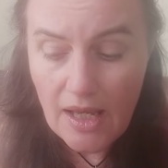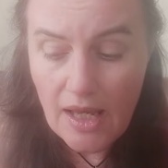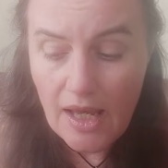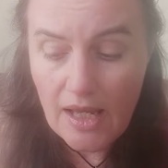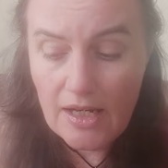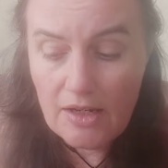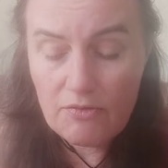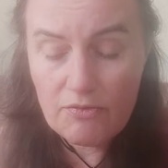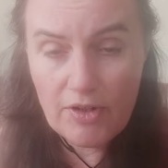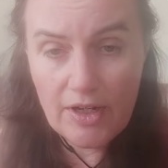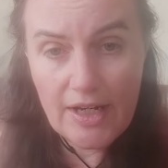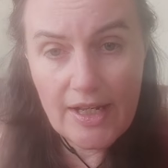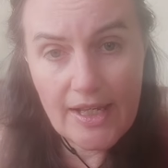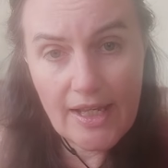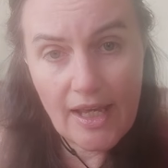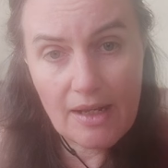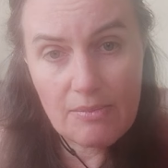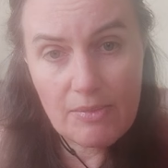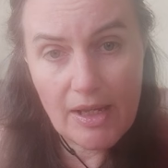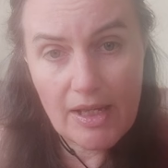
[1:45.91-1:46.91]
And it really
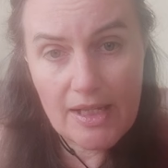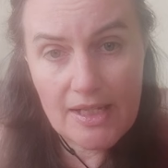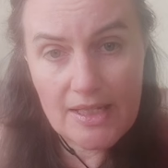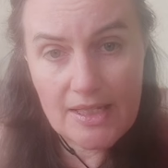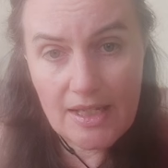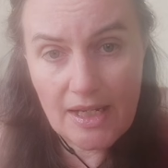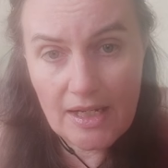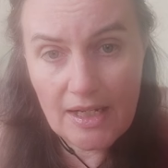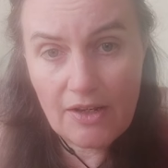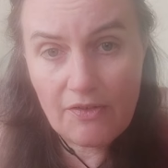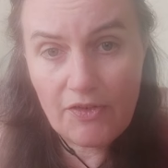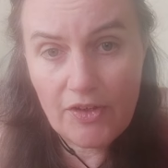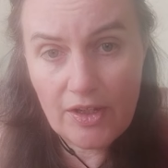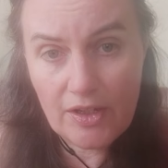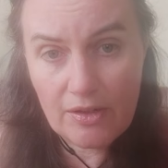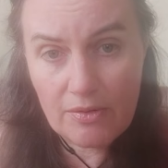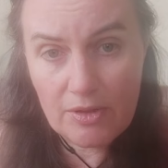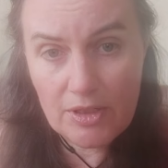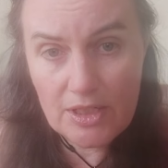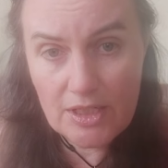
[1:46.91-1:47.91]
can make a
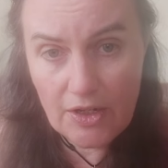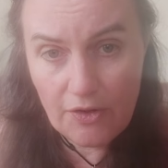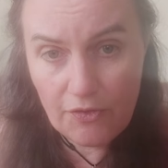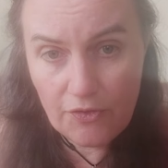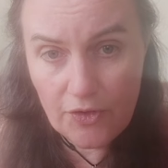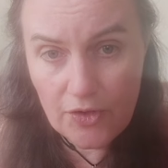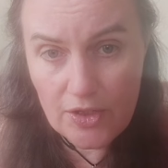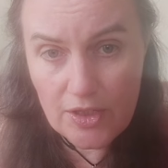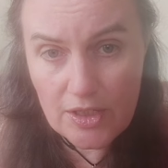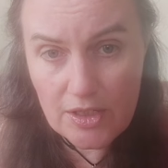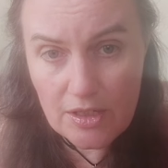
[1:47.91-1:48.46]
significant difference